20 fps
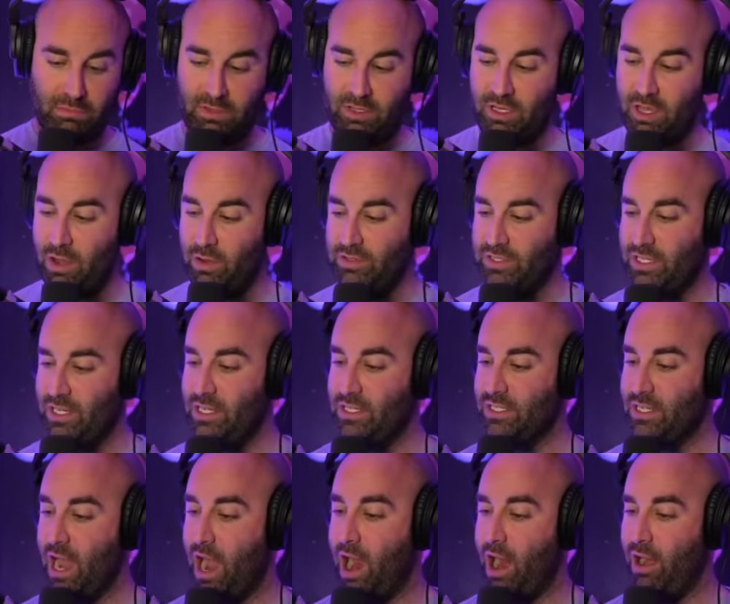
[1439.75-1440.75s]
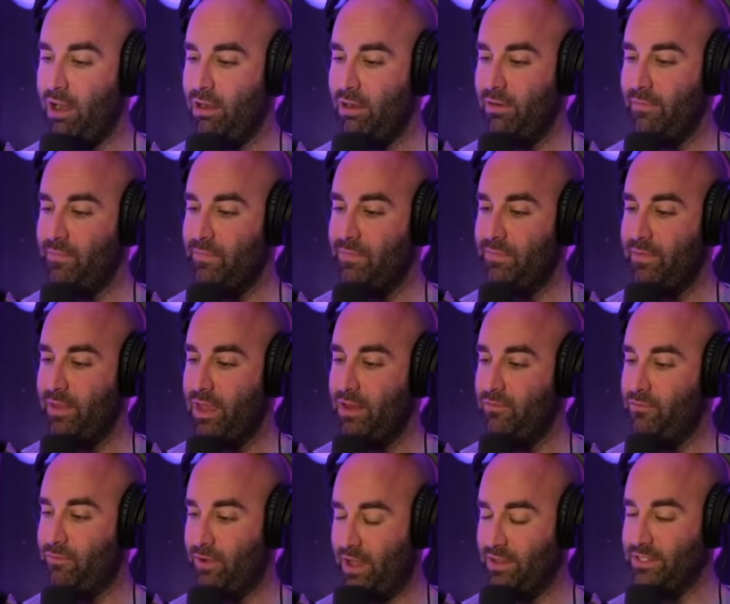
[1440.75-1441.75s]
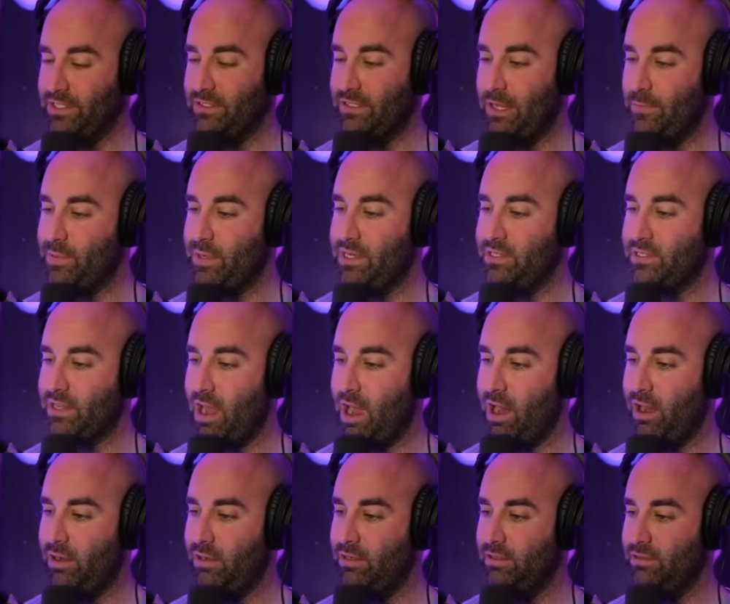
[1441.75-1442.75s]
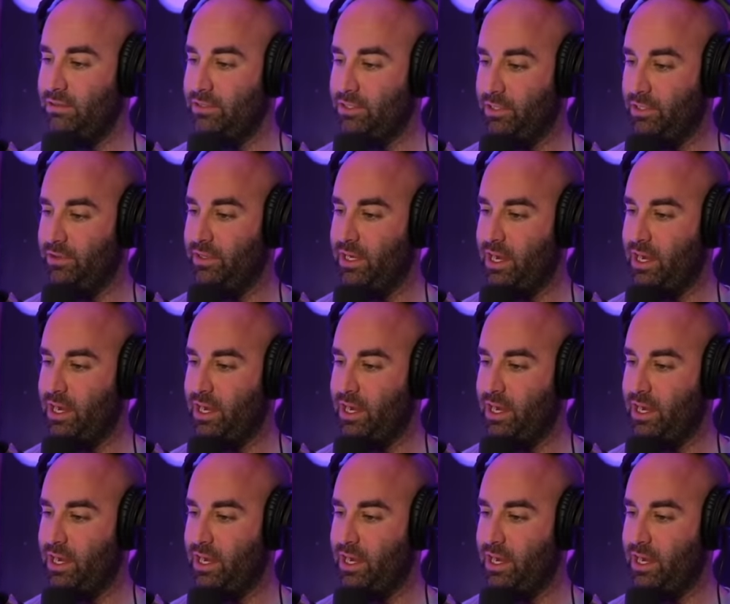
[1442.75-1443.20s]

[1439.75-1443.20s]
goes in his car and falls asleep in his car during the